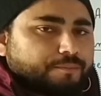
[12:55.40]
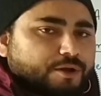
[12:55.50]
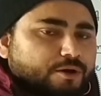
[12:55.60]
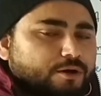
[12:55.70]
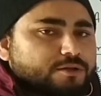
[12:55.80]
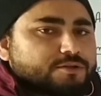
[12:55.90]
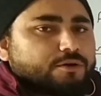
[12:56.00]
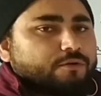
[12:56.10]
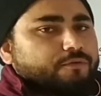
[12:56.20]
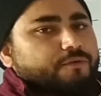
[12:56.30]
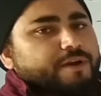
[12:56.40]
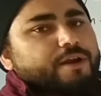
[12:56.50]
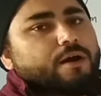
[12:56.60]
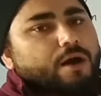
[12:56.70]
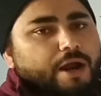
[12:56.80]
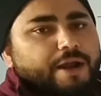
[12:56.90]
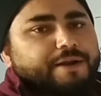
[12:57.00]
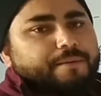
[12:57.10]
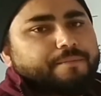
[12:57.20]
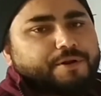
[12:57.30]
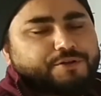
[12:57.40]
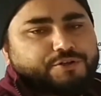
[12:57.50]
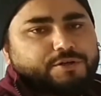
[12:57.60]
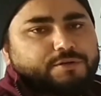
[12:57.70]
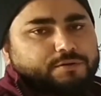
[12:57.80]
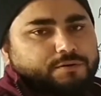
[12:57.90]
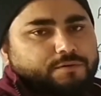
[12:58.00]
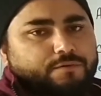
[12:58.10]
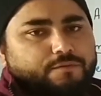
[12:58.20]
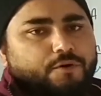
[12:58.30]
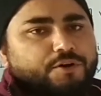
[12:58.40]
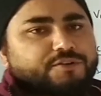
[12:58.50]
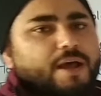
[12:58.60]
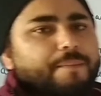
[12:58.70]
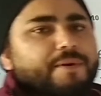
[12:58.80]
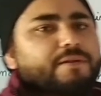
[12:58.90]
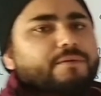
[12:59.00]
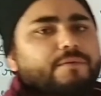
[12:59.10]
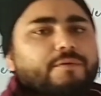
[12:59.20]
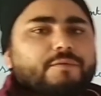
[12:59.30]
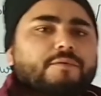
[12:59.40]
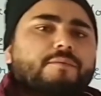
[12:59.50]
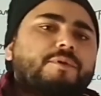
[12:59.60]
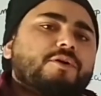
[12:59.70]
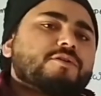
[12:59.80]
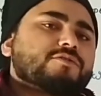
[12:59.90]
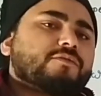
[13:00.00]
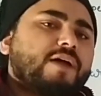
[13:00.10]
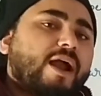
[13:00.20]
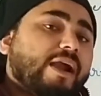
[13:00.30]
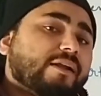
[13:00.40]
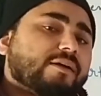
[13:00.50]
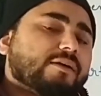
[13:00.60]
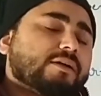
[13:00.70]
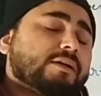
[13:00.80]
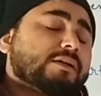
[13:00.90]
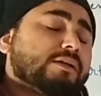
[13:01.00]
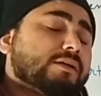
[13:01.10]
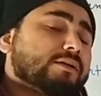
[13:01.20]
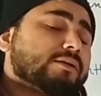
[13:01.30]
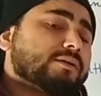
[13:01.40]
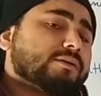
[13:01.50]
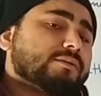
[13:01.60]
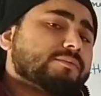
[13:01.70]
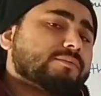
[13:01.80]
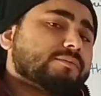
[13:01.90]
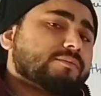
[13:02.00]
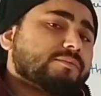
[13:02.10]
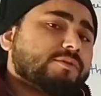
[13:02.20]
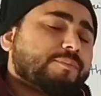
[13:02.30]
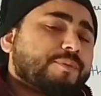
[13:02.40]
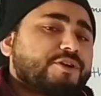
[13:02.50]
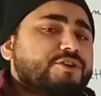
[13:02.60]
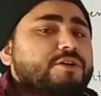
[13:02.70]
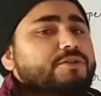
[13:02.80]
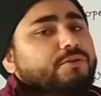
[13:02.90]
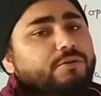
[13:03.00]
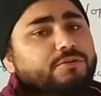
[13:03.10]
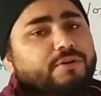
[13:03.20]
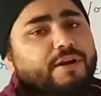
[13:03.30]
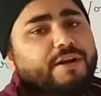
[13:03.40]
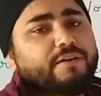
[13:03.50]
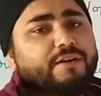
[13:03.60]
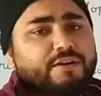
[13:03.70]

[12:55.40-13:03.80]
because of very high temperature, what is happening? Because of that, the pressure is also getting